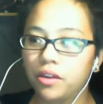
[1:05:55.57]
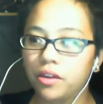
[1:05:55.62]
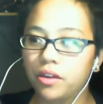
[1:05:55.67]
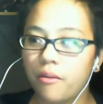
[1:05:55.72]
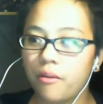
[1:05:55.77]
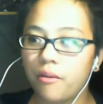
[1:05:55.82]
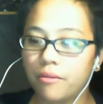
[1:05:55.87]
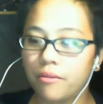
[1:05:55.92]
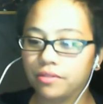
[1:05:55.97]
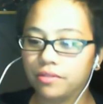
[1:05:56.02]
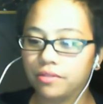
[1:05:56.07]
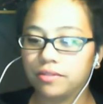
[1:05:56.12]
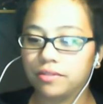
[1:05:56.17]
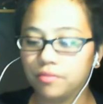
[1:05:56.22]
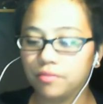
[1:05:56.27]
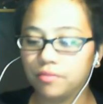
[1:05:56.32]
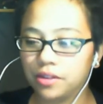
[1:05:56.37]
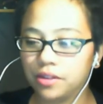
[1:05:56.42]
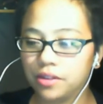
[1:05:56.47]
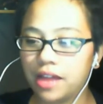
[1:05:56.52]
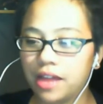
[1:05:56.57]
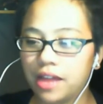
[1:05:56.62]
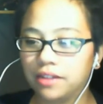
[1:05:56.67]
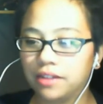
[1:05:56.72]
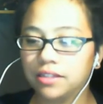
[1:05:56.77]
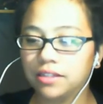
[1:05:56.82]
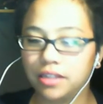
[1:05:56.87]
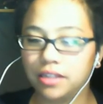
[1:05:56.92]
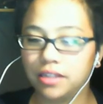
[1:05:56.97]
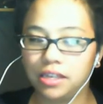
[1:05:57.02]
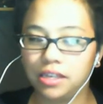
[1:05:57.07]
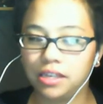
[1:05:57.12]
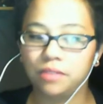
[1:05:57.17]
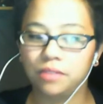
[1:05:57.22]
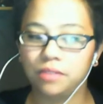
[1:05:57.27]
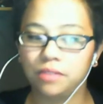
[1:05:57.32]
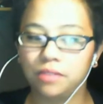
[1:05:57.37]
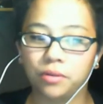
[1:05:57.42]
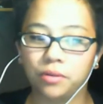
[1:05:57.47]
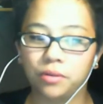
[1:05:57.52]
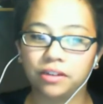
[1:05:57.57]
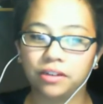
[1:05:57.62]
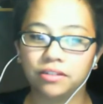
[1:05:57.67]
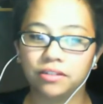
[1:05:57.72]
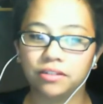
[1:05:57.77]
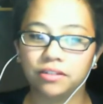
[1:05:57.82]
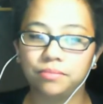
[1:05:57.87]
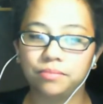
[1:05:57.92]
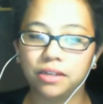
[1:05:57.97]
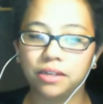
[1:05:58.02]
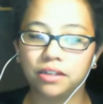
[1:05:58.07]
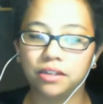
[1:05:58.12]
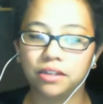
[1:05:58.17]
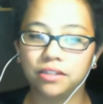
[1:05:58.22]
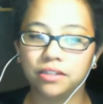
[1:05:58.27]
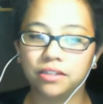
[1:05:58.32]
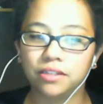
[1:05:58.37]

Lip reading: where that is the key component, because